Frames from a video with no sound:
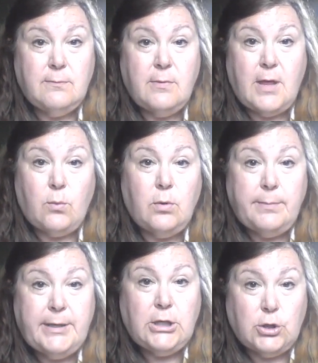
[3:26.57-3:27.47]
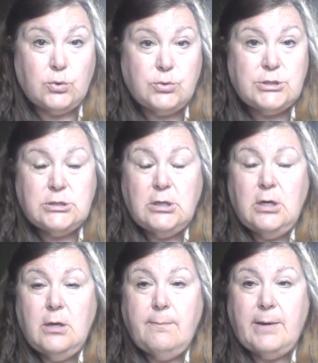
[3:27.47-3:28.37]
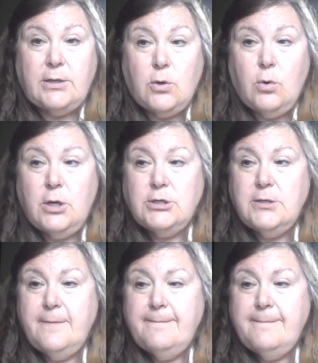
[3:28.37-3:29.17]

that will be used by the court?"